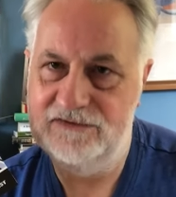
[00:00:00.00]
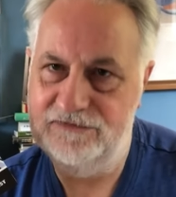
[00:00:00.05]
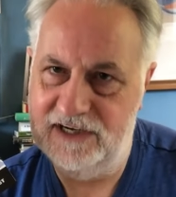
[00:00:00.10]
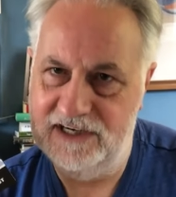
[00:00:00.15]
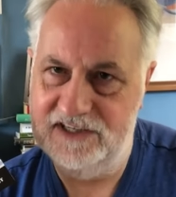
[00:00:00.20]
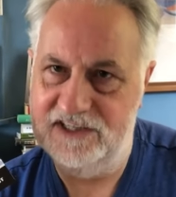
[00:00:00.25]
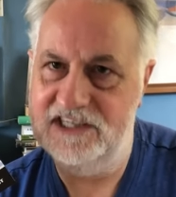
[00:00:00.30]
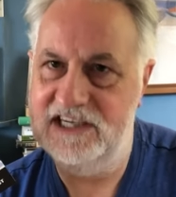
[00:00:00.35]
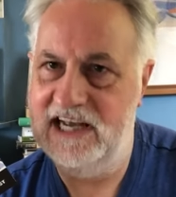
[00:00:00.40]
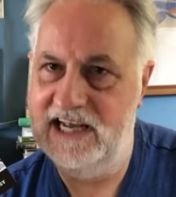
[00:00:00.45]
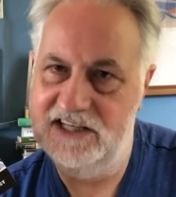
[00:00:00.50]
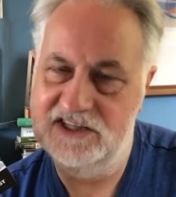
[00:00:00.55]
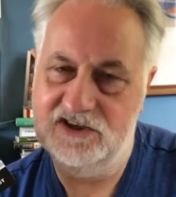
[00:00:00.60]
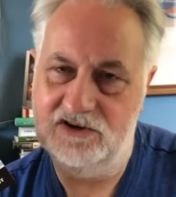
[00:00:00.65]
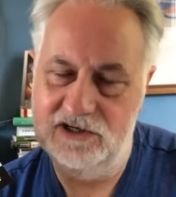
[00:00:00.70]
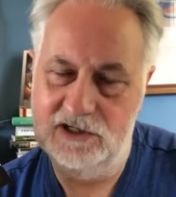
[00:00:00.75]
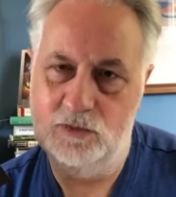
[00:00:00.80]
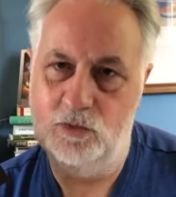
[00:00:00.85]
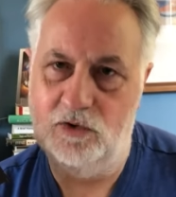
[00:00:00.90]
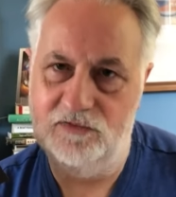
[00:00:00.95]
Fantasienza
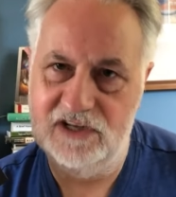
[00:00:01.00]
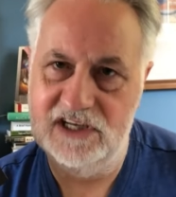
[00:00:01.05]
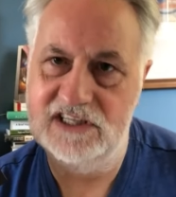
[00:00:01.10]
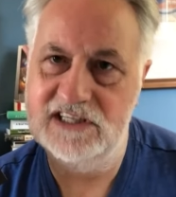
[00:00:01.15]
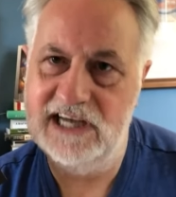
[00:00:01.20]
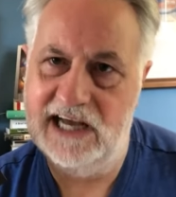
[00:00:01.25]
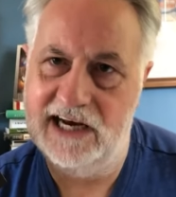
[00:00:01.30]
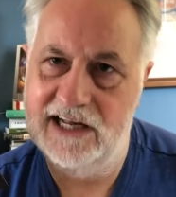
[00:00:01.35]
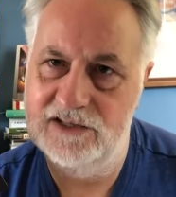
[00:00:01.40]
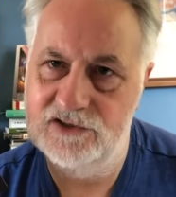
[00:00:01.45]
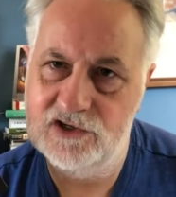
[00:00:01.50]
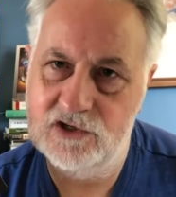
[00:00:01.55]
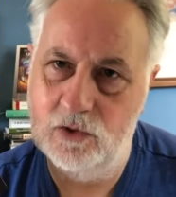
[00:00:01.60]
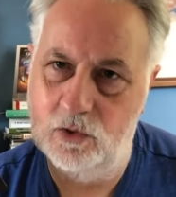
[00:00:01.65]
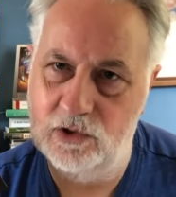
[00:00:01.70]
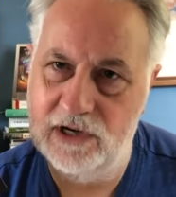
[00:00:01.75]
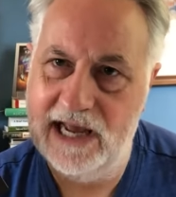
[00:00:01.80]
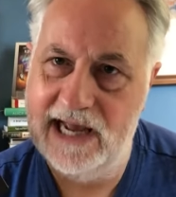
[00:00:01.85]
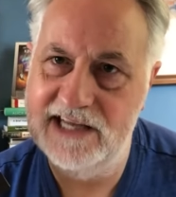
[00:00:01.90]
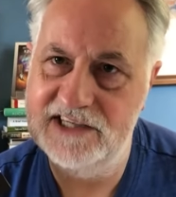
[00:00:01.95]
is what the Italians
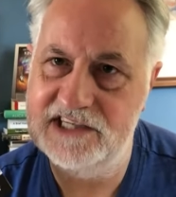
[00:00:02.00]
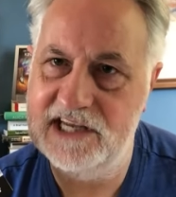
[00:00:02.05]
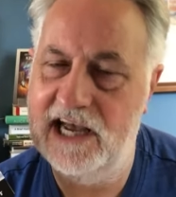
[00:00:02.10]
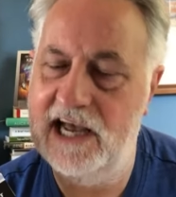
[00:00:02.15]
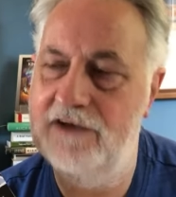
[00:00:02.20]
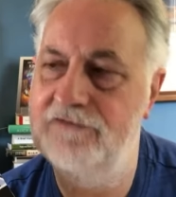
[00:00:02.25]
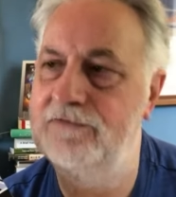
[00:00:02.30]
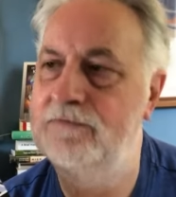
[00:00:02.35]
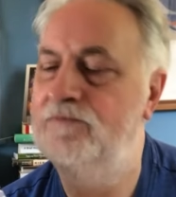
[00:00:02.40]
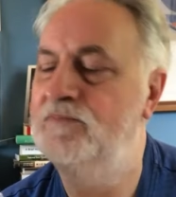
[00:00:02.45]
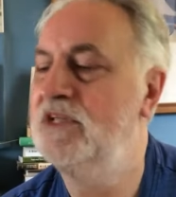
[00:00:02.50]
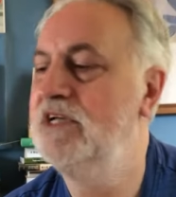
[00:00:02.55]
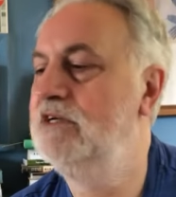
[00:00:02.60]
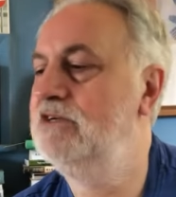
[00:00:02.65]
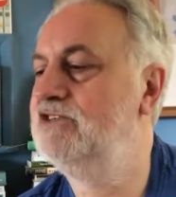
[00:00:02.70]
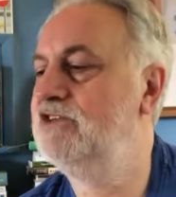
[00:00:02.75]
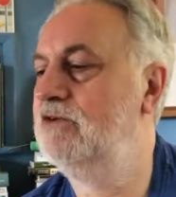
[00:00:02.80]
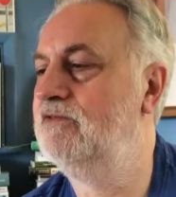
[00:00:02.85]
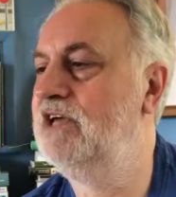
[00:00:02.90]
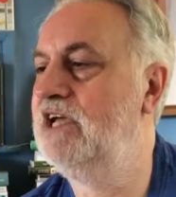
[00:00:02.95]
call SF.
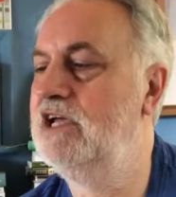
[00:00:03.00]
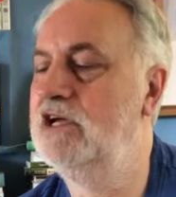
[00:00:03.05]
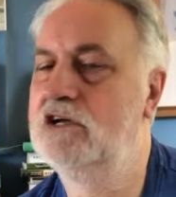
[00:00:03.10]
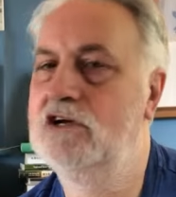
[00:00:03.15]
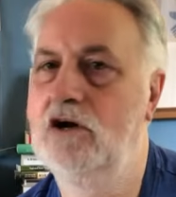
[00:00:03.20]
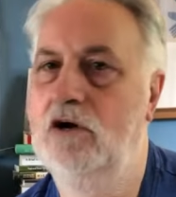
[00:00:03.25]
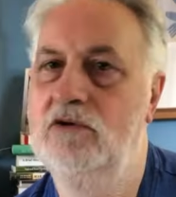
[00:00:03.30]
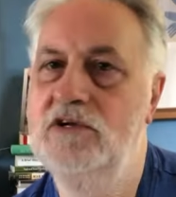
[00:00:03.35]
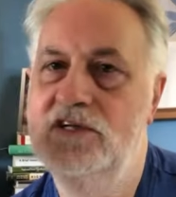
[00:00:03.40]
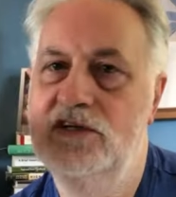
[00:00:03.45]
So there you go.